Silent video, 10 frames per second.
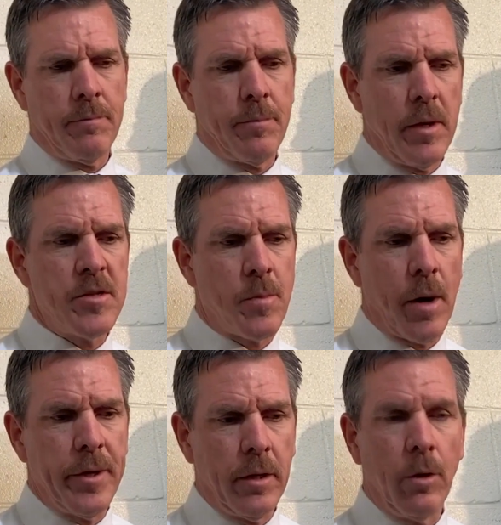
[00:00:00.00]
Yeah, it's
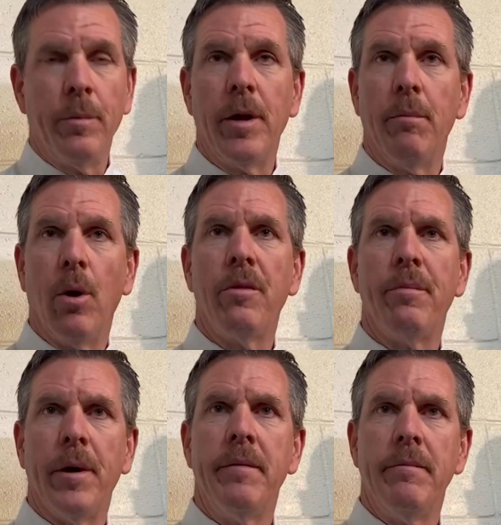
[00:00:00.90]
probably a little bit of both,
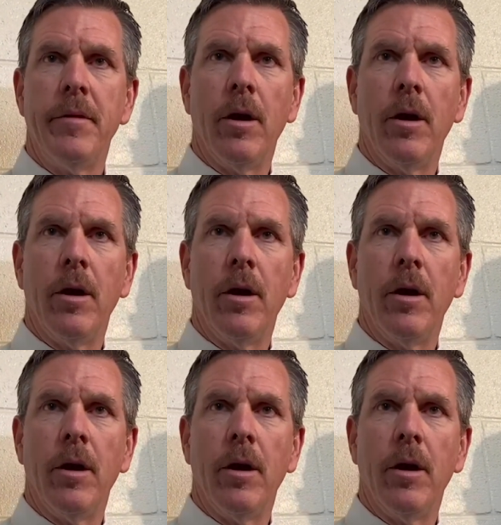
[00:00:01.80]
but, you